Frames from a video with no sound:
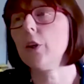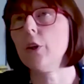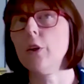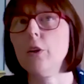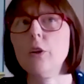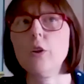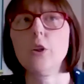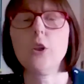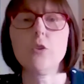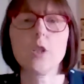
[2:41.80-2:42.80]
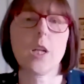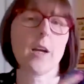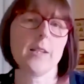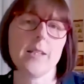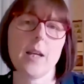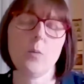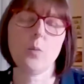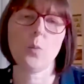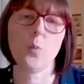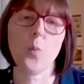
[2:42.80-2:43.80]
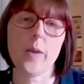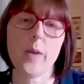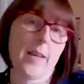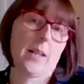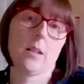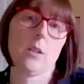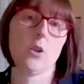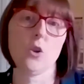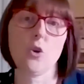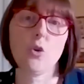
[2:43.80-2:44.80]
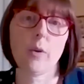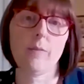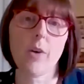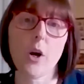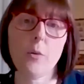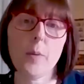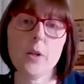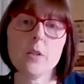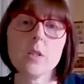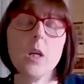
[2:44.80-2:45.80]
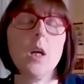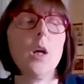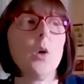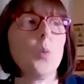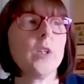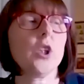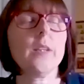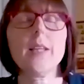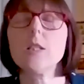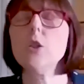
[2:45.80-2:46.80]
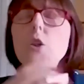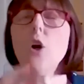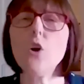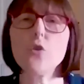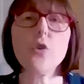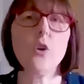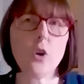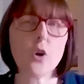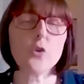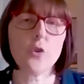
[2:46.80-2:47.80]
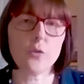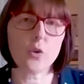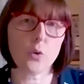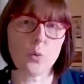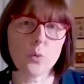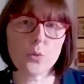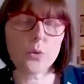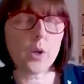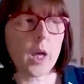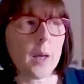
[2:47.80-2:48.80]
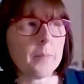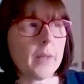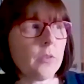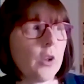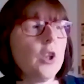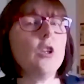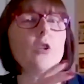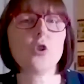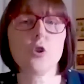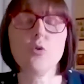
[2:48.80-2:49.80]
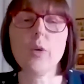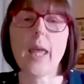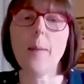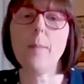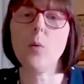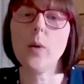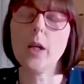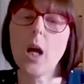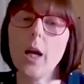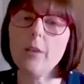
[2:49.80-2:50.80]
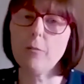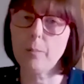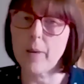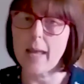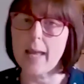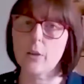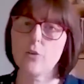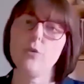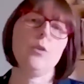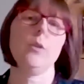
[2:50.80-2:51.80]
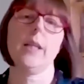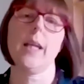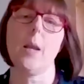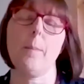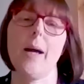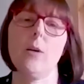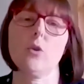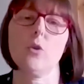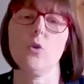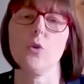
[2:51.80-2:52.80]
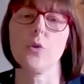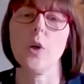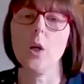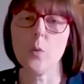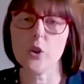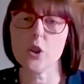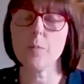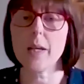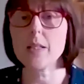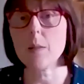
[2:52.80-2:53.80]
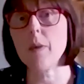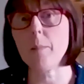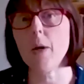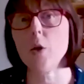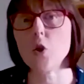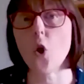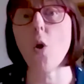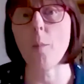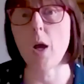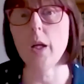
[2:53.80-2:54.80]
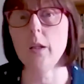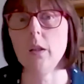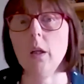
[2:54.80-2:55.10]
can utilize it within your environment, which there's lots and lots of tools. There's a huge toolkit, but we kind of pick through the Yellow Belt course, we just pick some of the most common